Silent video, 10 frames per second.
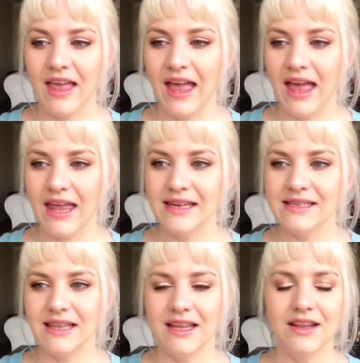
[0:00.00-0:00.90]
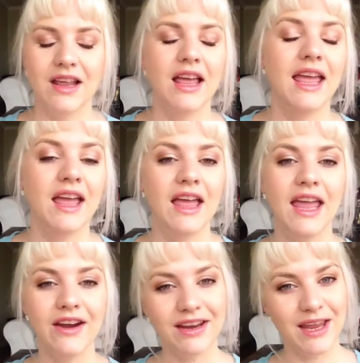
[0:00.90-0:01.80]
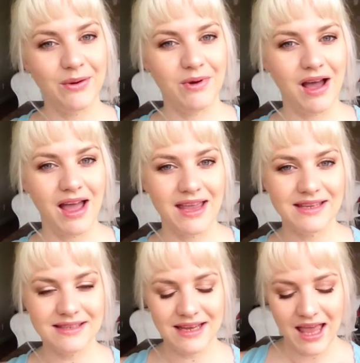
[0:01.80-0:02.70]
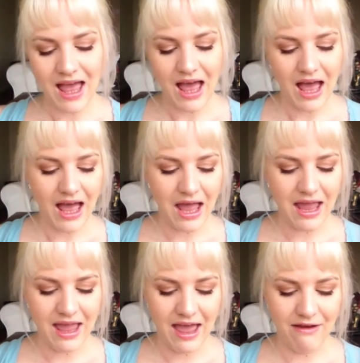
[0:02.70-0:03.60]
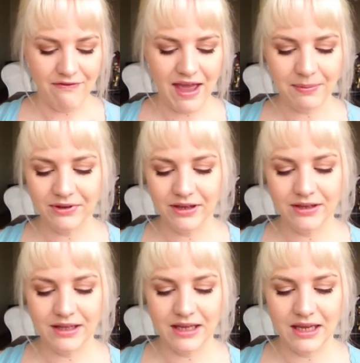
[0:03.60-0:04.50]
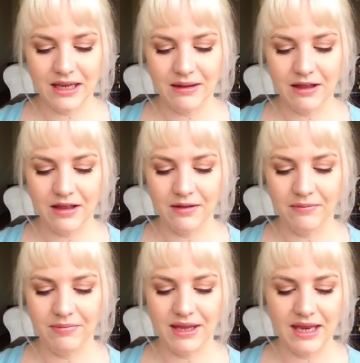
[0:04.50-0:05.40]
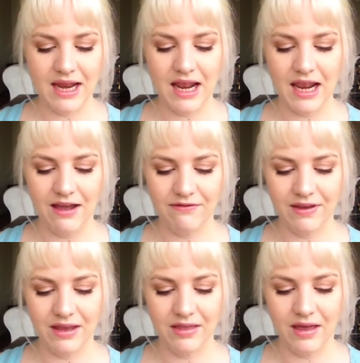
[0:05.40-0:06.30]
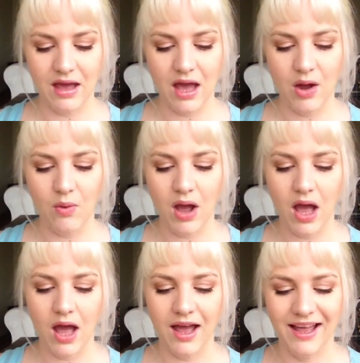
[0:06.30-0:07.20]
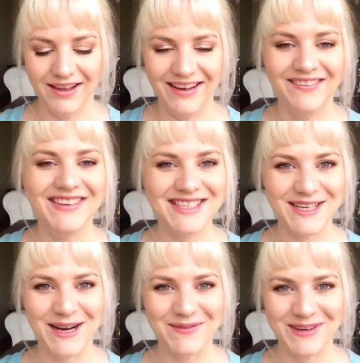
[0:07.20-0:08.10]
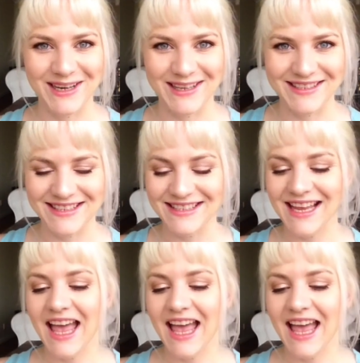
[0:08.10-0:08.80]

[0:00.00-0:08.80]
And then hair care wise, I have absolutely been loving the let me try and pronounce this,